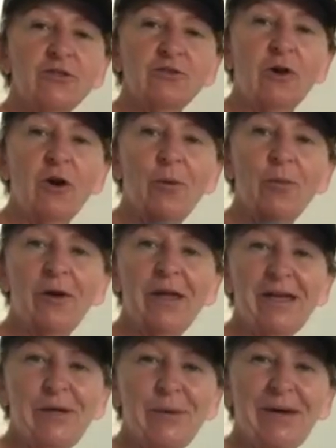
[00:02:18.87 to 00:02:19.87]

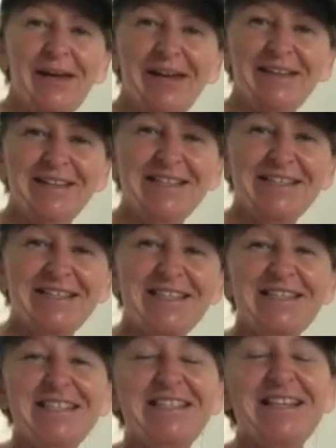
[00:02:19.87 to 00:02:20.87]
strawberry quick? This is
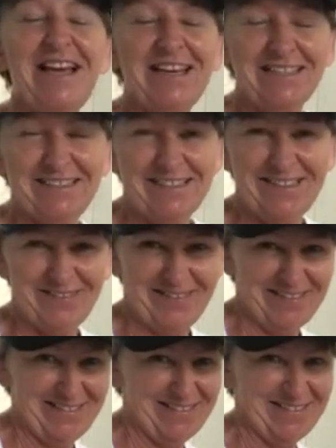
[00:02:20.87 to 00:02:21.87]
exactly
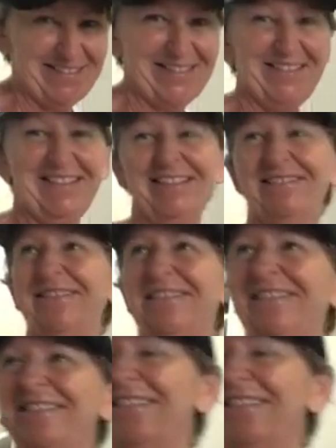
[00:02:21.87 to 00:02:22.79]
what it looks like. Oh God,